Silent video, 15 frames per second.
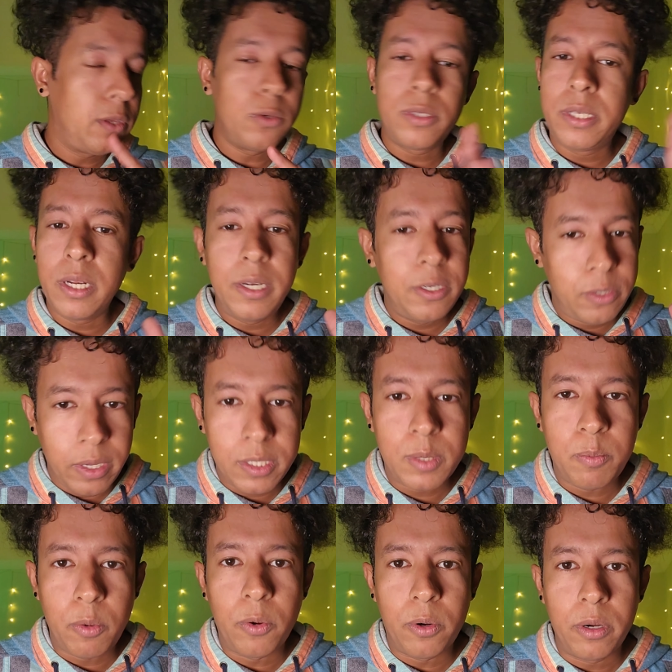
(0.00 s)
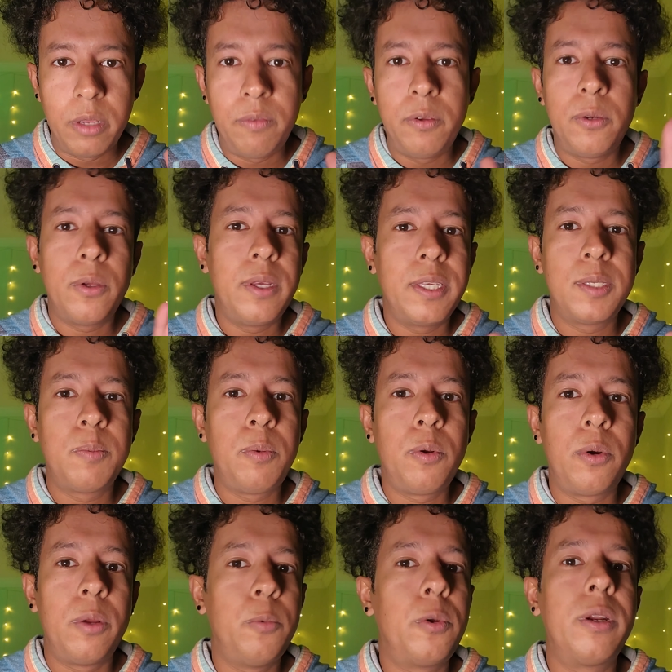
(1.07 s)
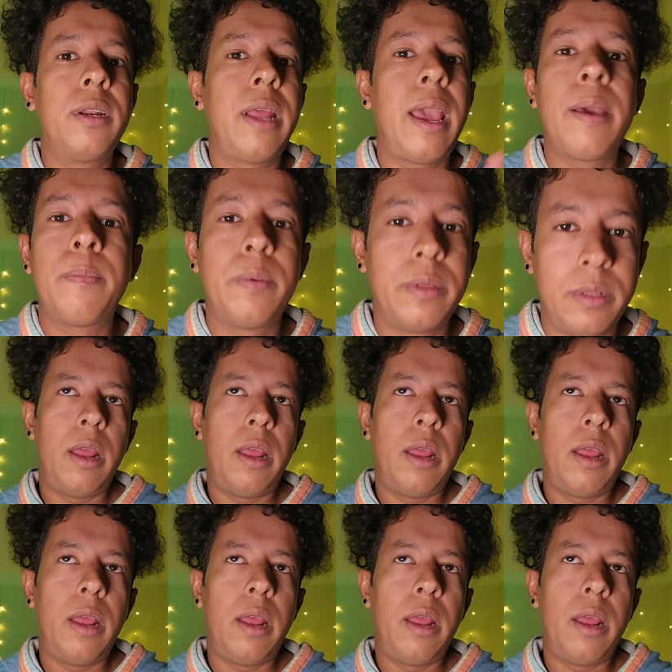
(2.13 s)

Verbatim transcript: You still need to explore. If you don't explore, it wouldn't happen.